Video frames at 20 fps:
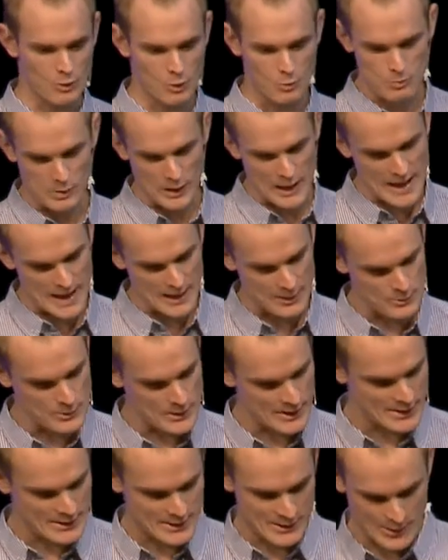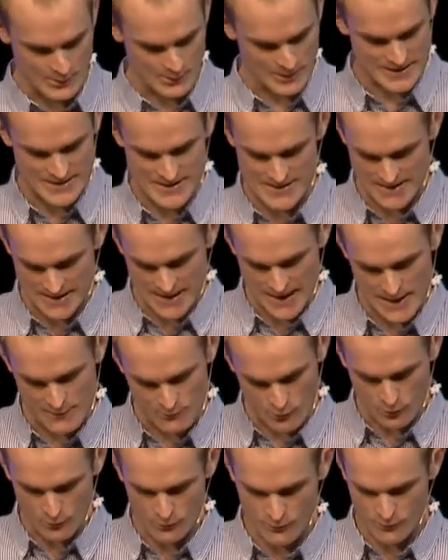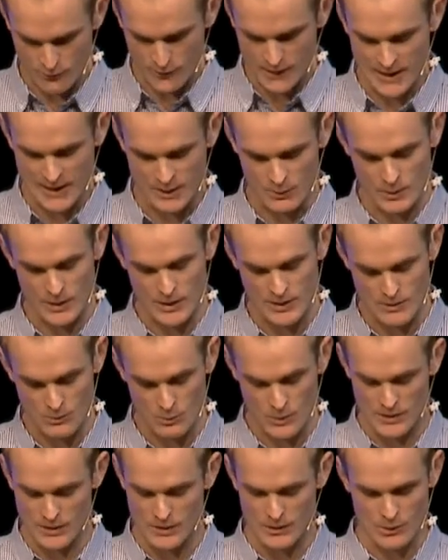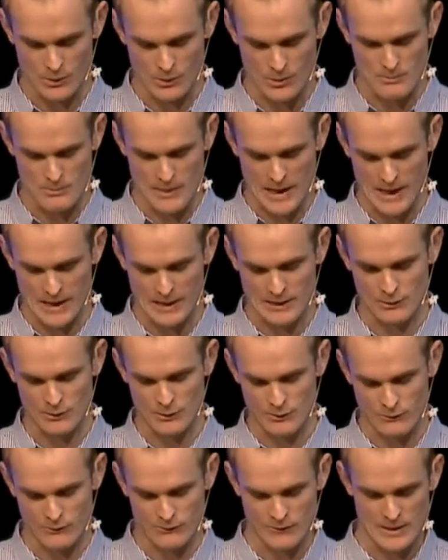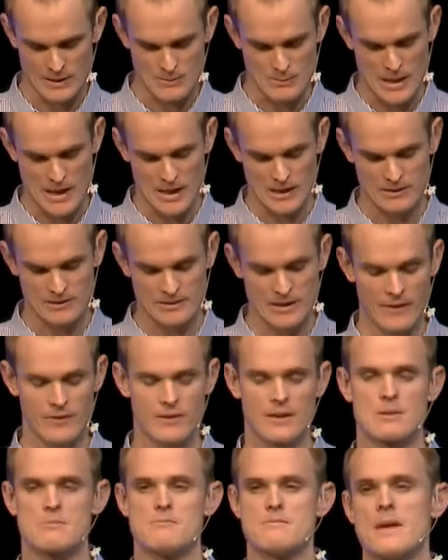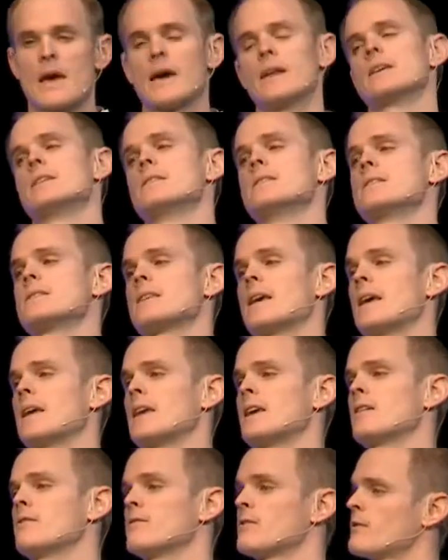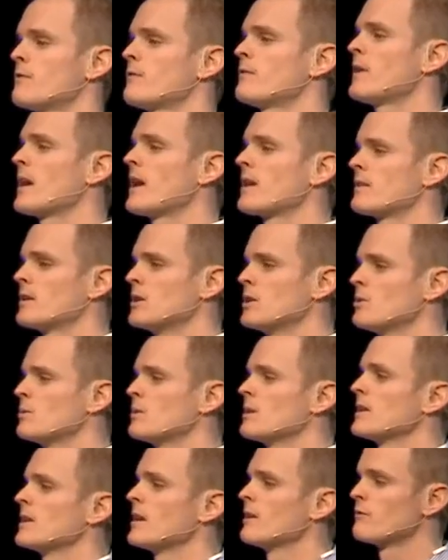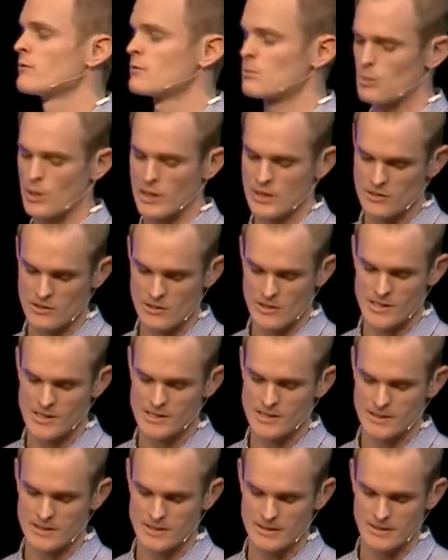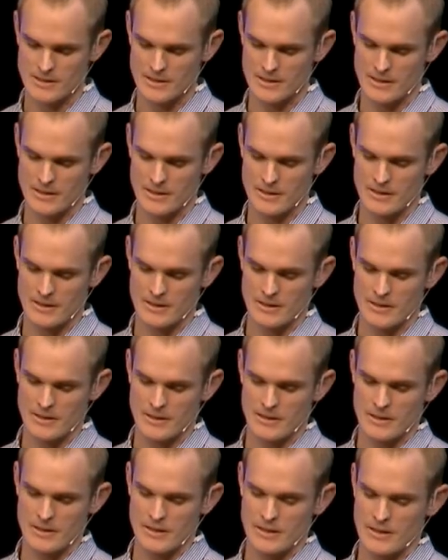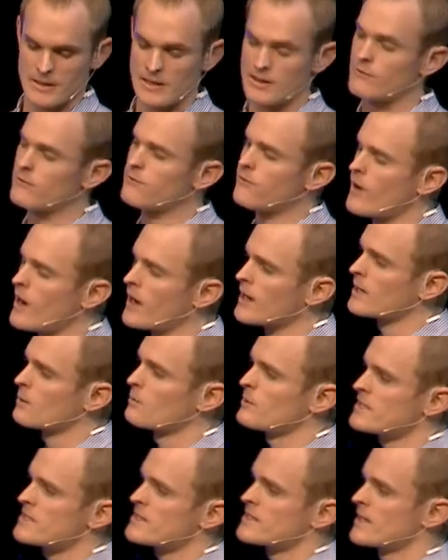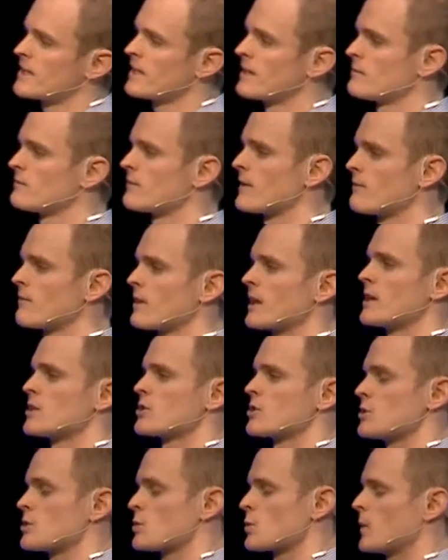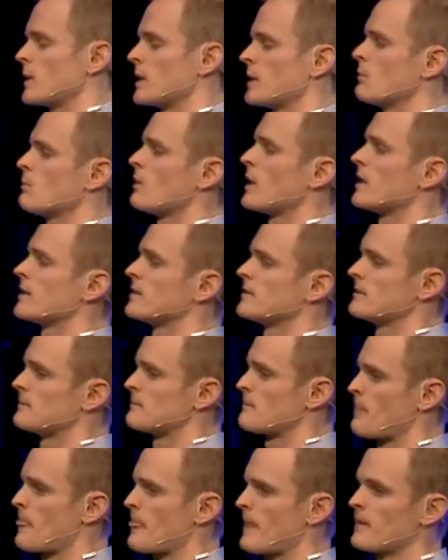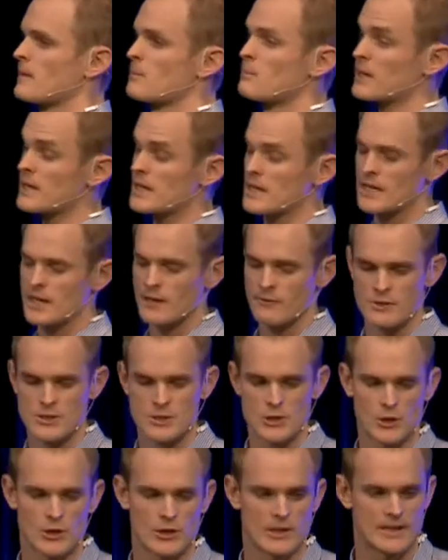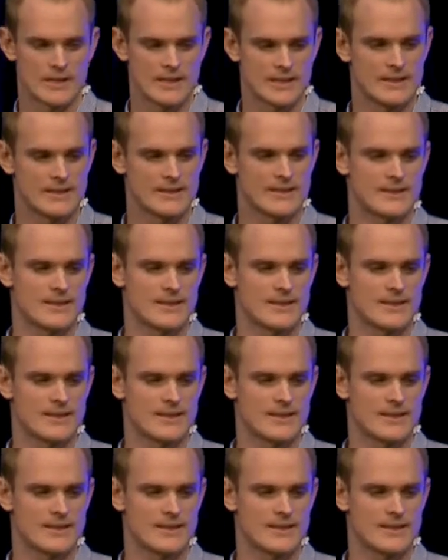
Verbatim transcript: or black, whether you are slave or free, whether you're a male or female. Nothing matters ahead of the fact that you are loved by God. And finally, we see it in Revelation 21, at the beginning of eternity,